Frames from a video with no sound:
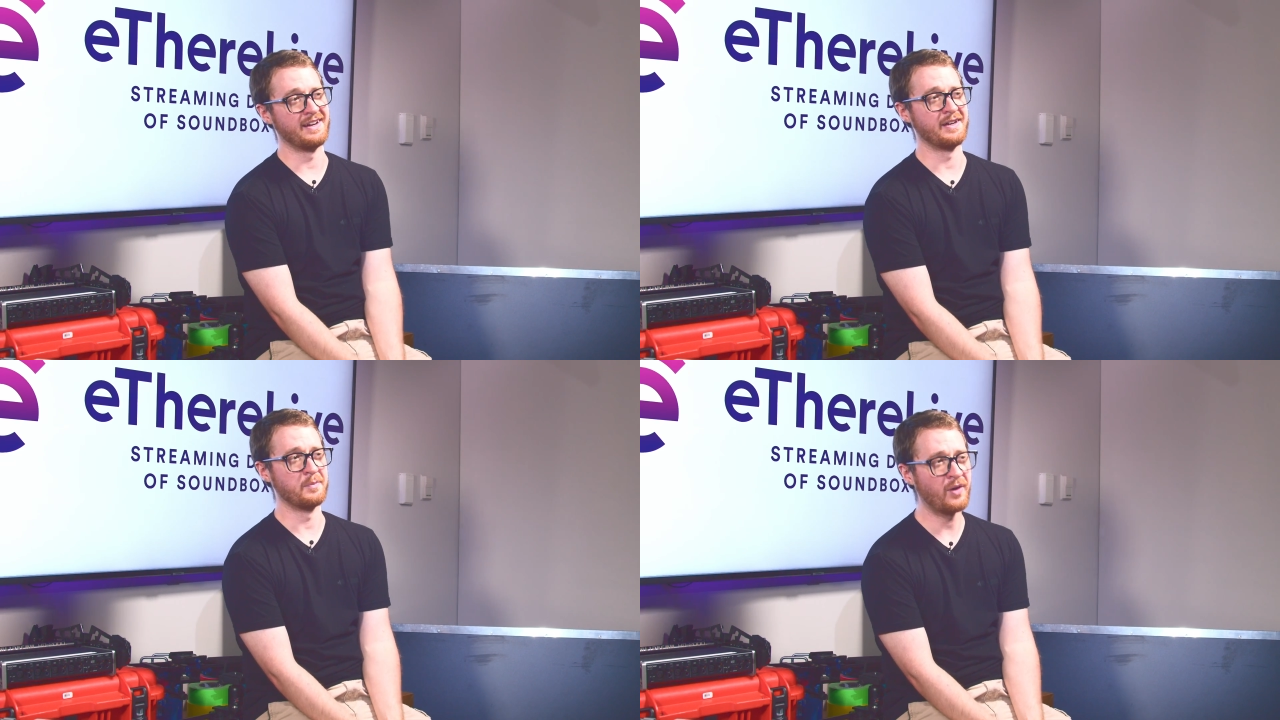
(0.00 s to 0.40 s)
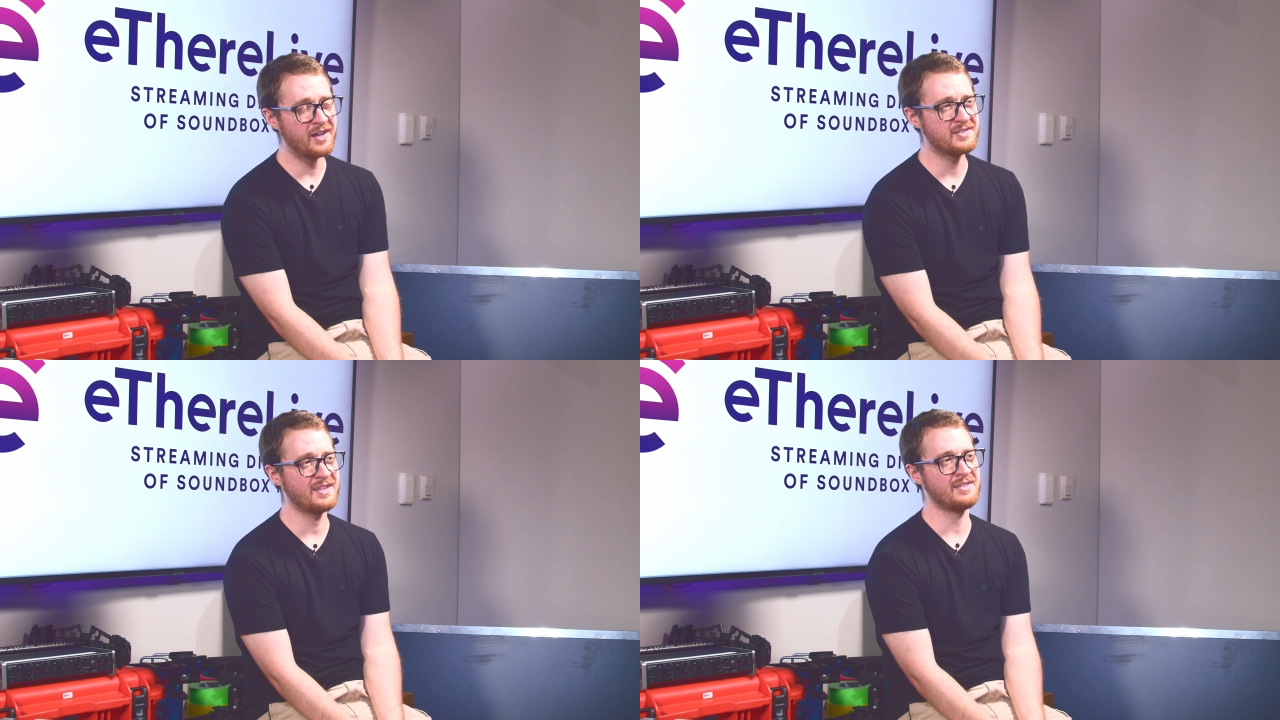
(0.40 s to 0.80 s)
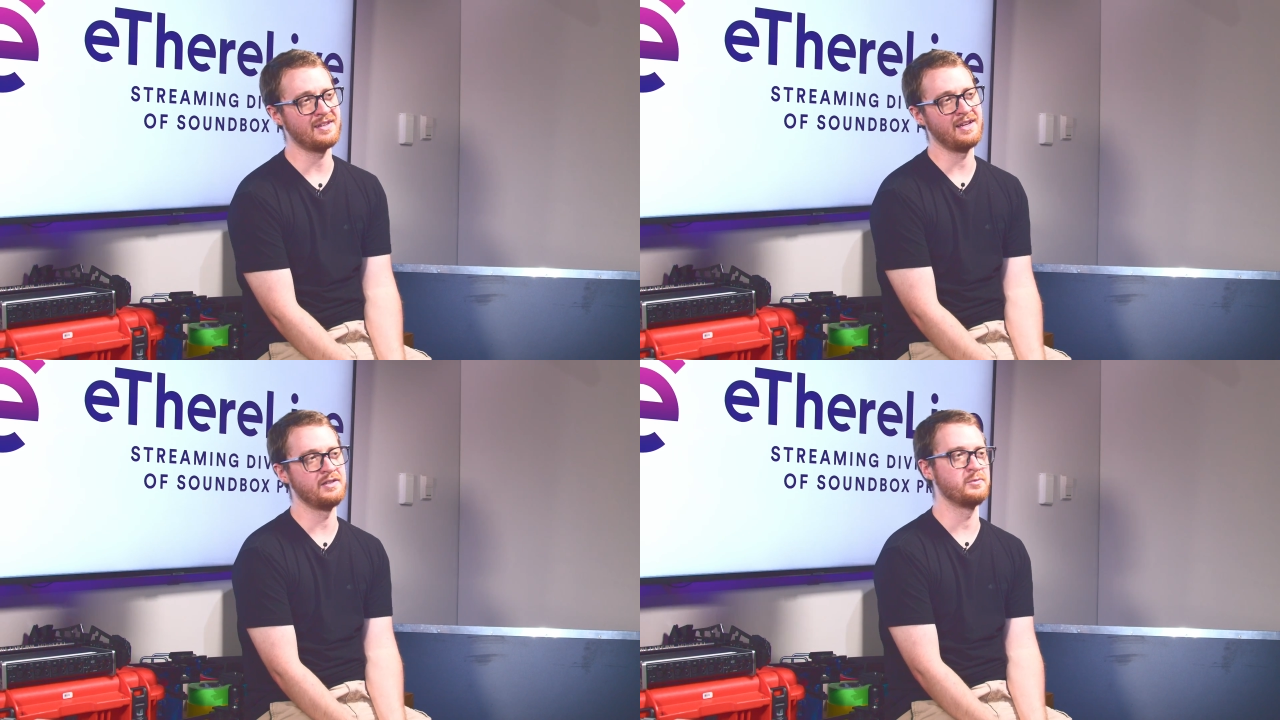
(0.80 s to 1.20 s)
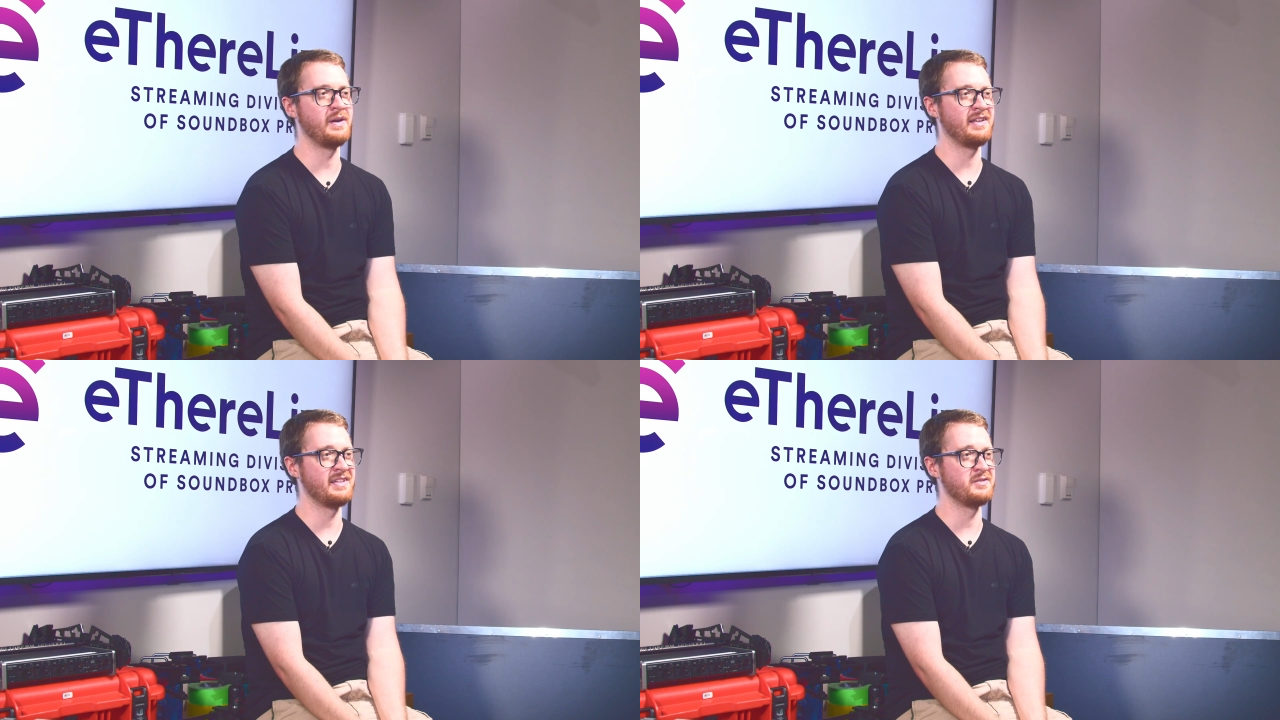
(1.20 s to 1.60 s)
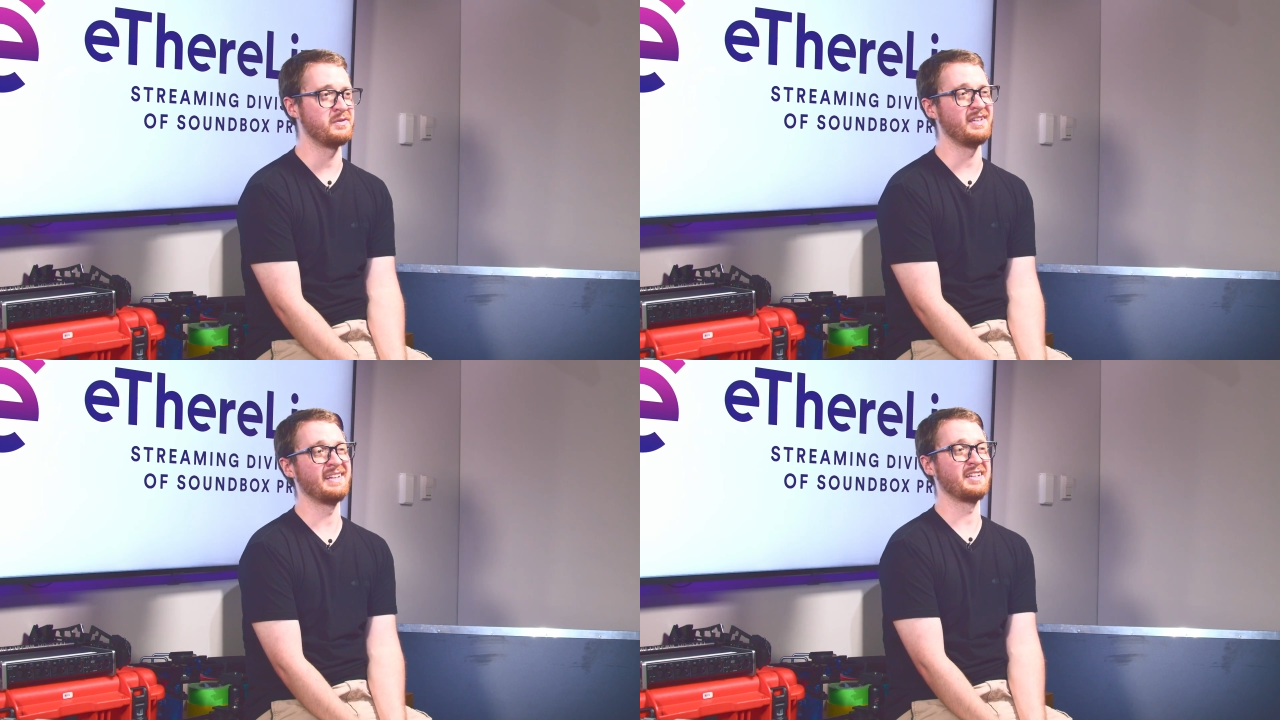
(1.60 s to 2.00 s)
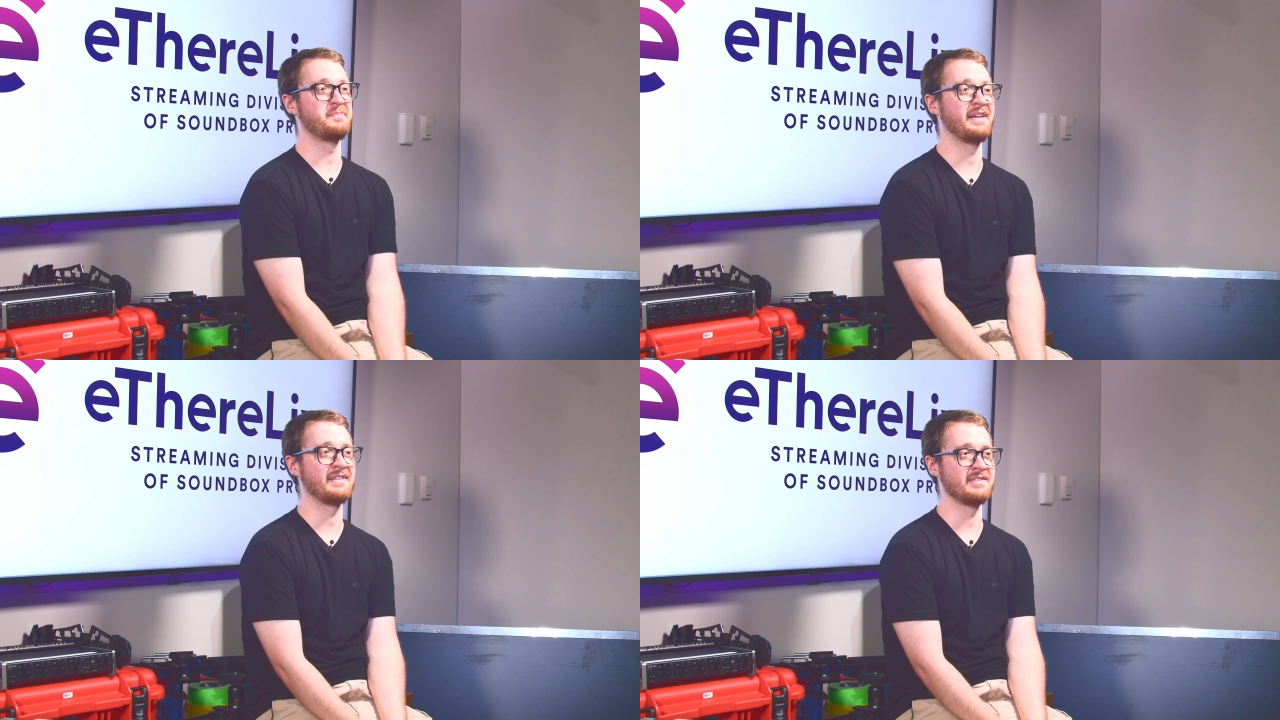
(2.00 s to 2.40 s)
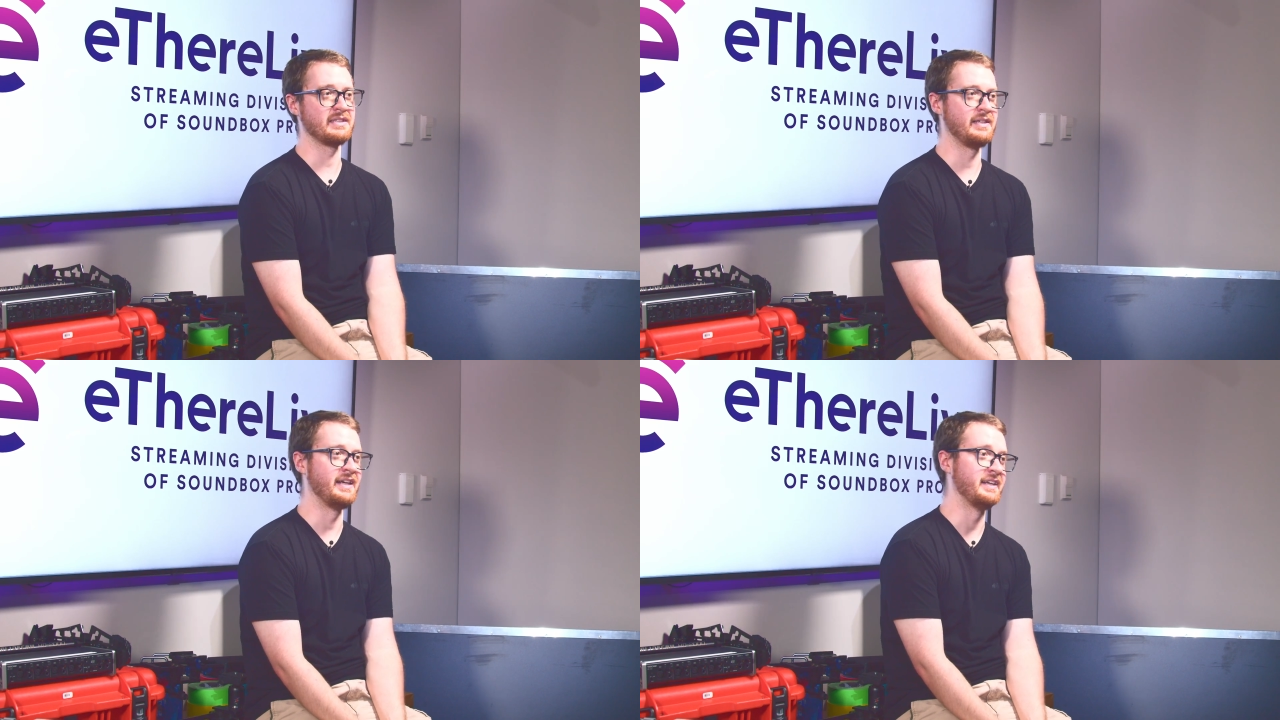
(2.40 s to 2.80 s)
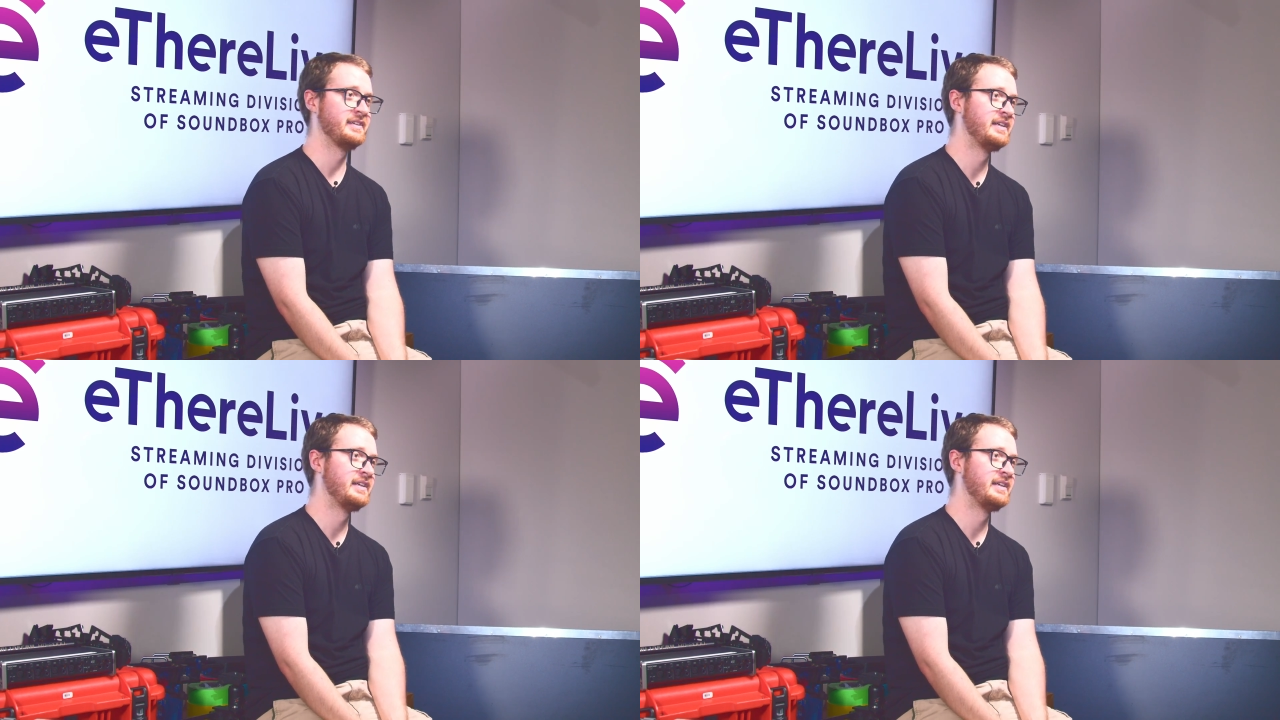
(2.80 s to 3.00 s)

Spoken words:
editing process as well as what you can expect as a client.